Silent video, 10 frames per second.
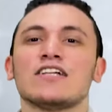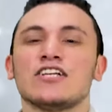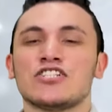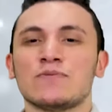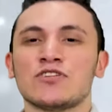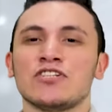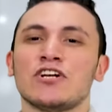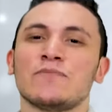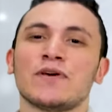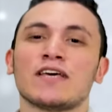Egyptian
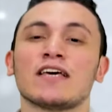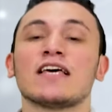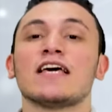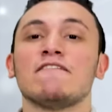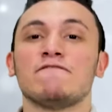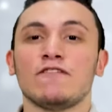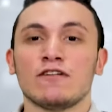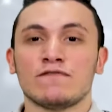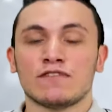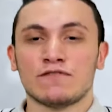Arabic
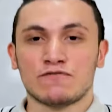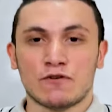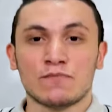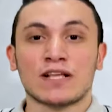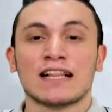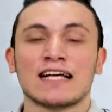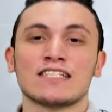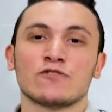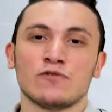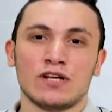evolved from
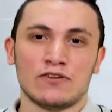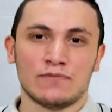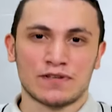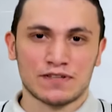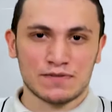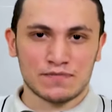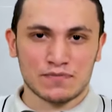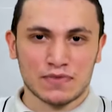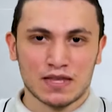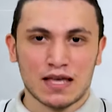Classical Arabic.
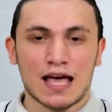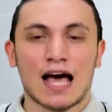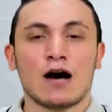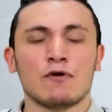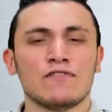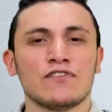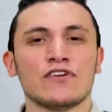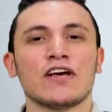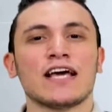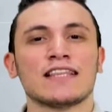
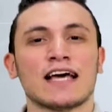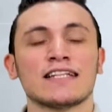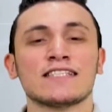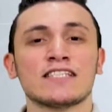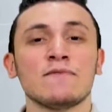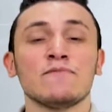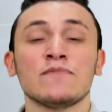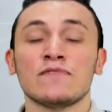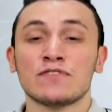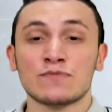However, it had
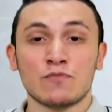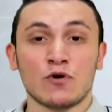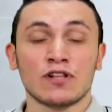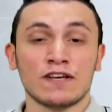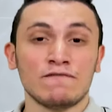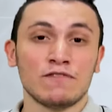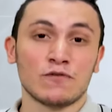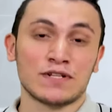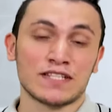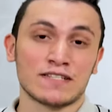some small
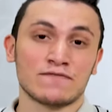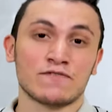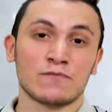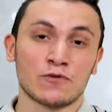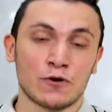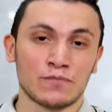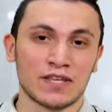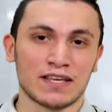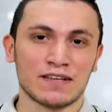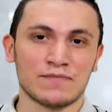influences from
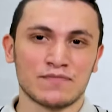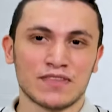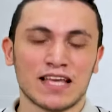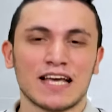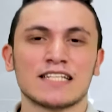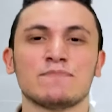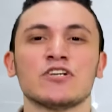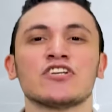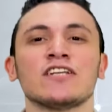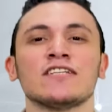Coptic,
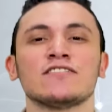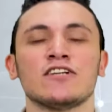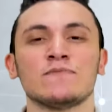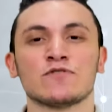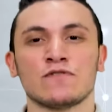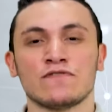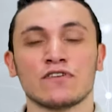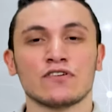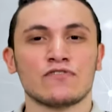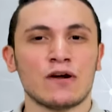especially in terms of
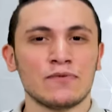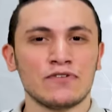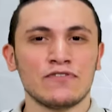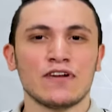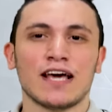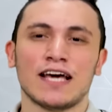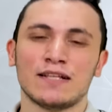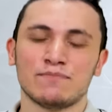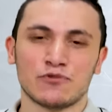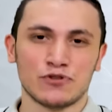grammar
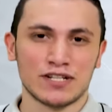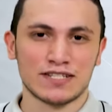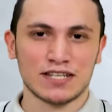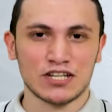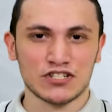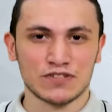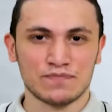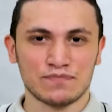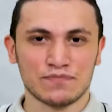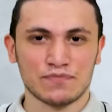and pronunciation.